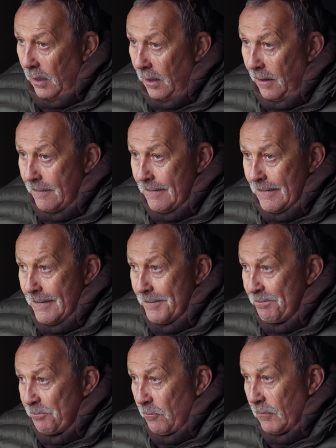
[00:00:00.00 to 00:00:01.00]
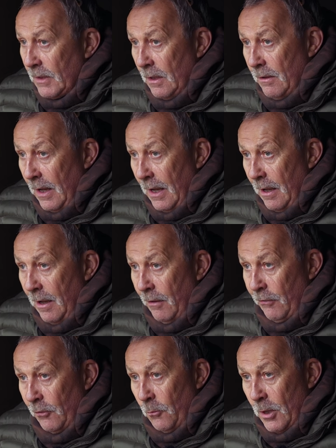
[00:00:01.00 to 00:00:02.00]
uh, that
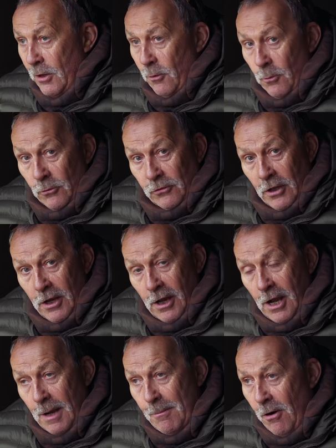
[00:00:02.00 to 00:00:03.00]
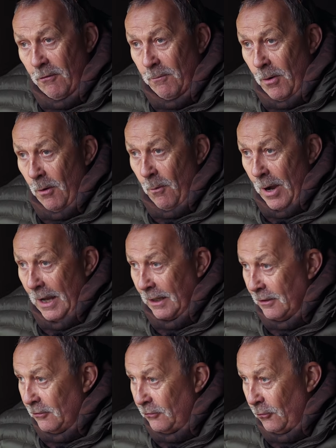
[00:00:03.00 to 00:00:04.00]
other wheel was going to come off my
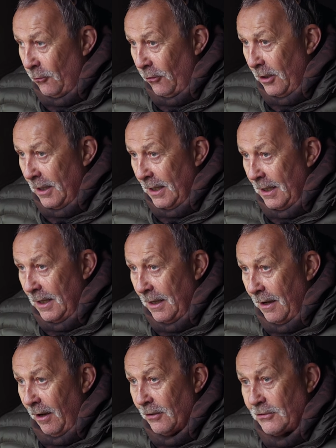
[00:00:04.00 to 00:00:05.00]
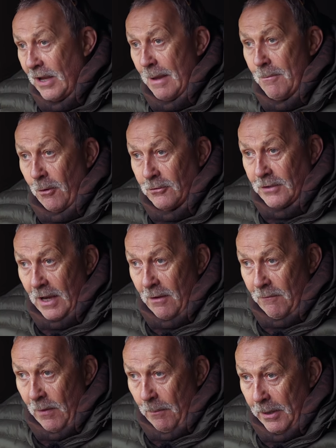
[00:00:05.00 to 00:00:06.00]
wagon shortly, uh, I set
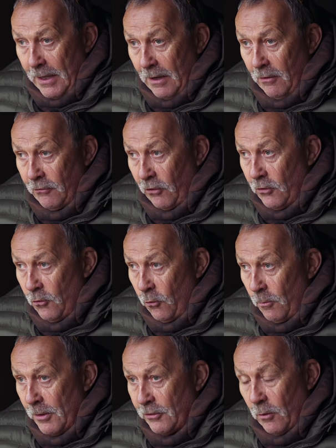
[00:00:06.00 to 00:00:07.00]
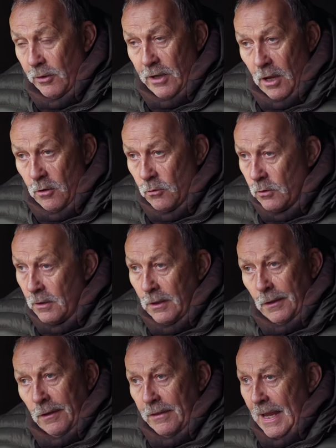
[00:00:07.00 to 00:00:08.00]
myself up in here as I normally do. I know
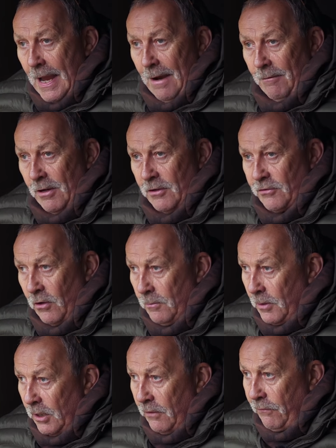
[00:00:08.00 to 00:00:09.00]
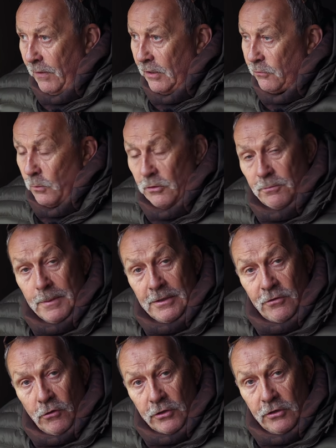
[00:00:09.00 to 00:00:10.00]
the areas I'm going to fish, which
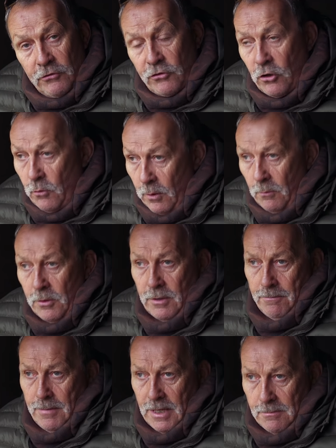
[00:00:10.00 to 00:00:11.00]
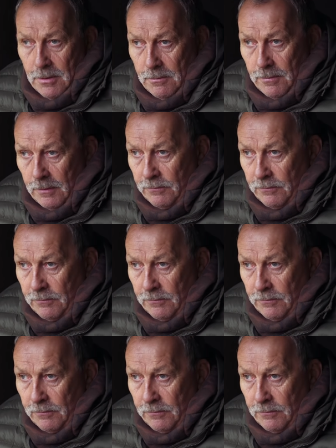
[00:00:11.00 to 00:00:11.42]
means I can do it with a minimum